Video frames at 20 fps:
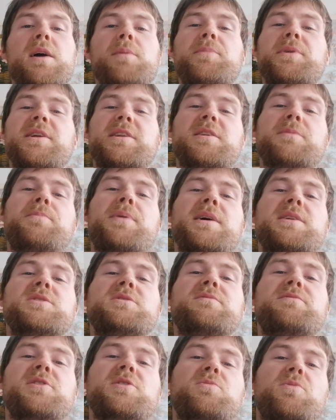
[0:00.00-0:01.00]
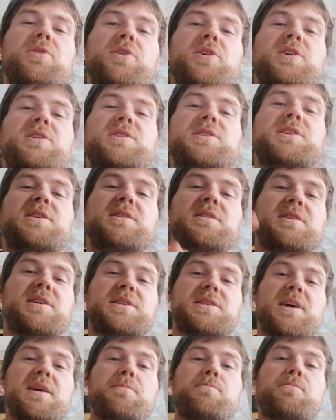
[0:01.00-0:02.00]
But it depends if you want to consider
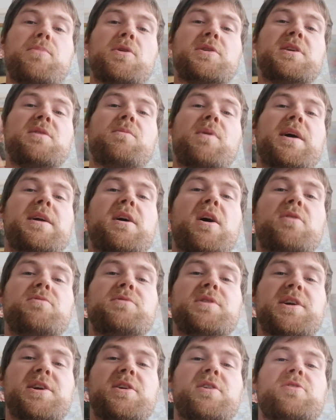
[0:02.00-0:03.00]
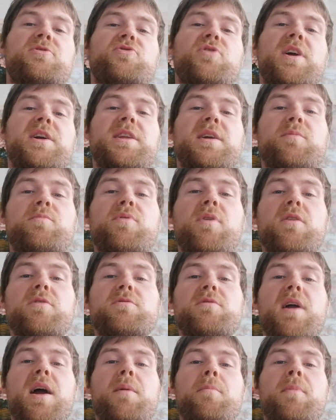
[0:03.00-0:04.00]
this a body weight only training
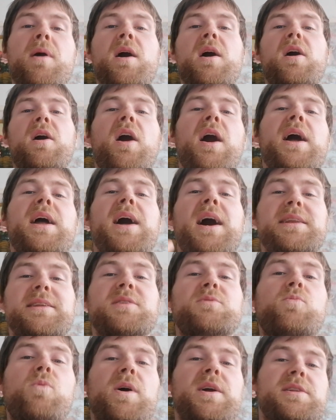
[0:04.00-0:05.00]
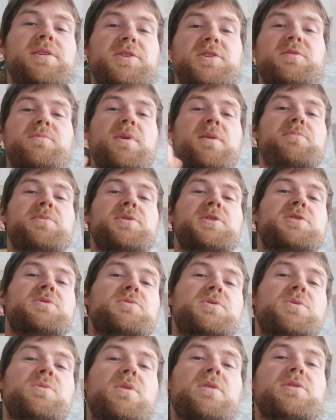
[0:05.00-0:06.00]
program. I added weights to my
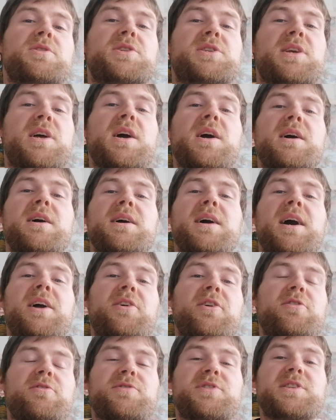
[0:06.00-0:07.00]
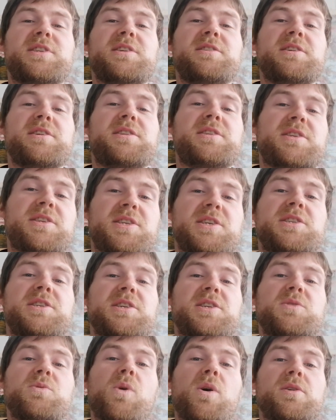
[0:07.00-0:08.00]
pistol squats and I obviously did
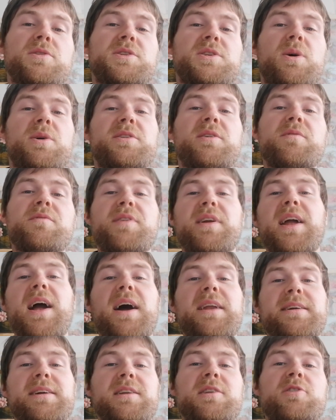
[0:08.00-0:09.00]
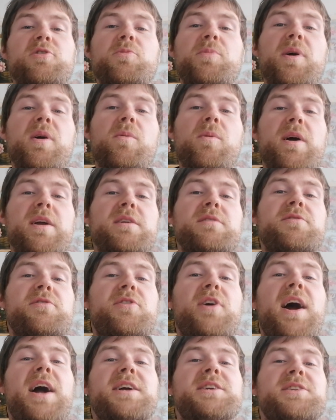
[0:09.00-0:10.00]
sissy squats. So I don't think adding a little bit of weight if you've
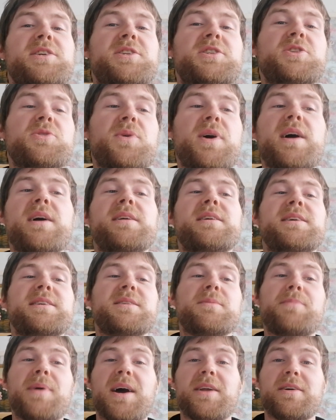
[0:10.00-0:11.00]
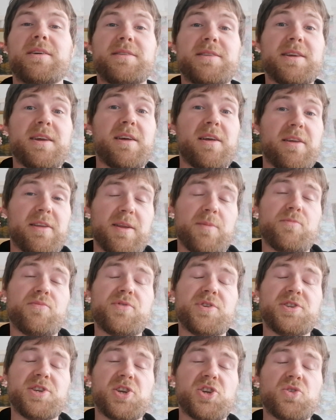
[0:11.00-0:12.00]
got access to it is a bad idea. And I'm
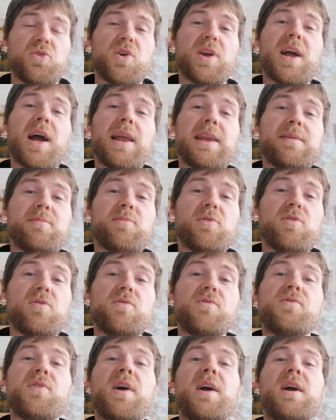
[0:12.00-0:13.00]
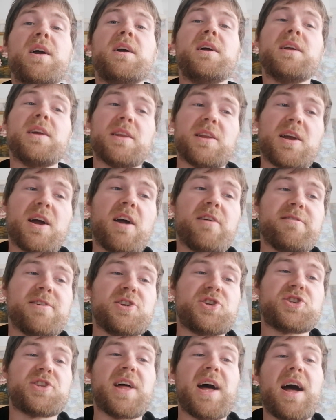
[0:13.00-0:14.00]
pretty sure CaliMove
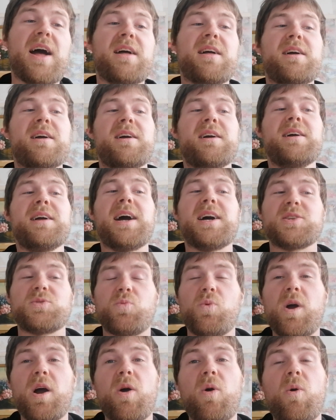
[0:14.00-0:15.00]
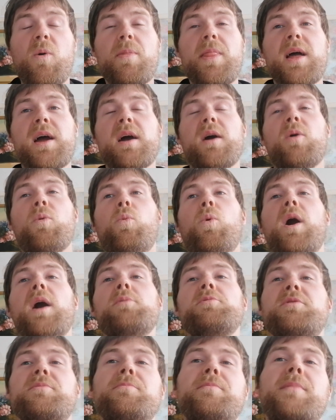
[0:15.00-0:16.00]
encouraged that as well. What
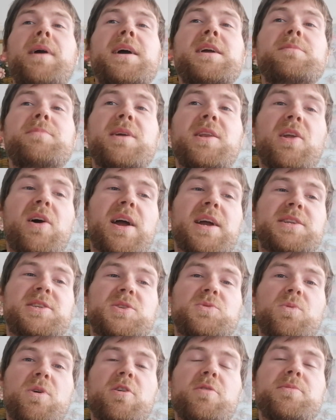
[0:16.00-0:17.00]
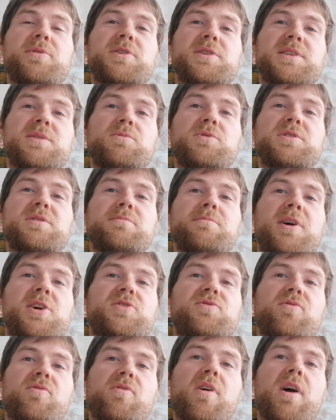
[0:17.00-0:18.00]
I would have maybe liked as well, because there wasn't
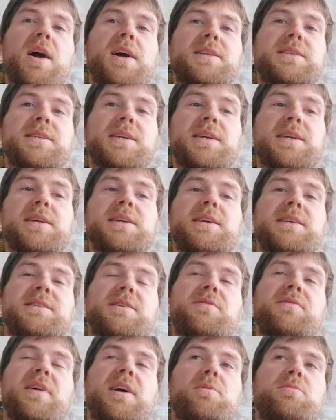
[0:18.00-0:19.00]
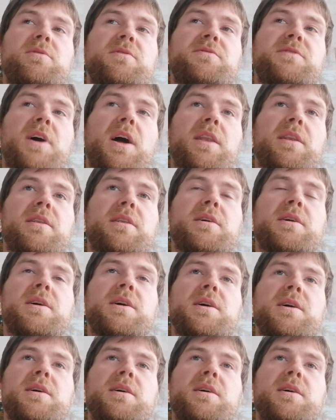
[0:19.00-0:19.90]
much variety, is if they would have done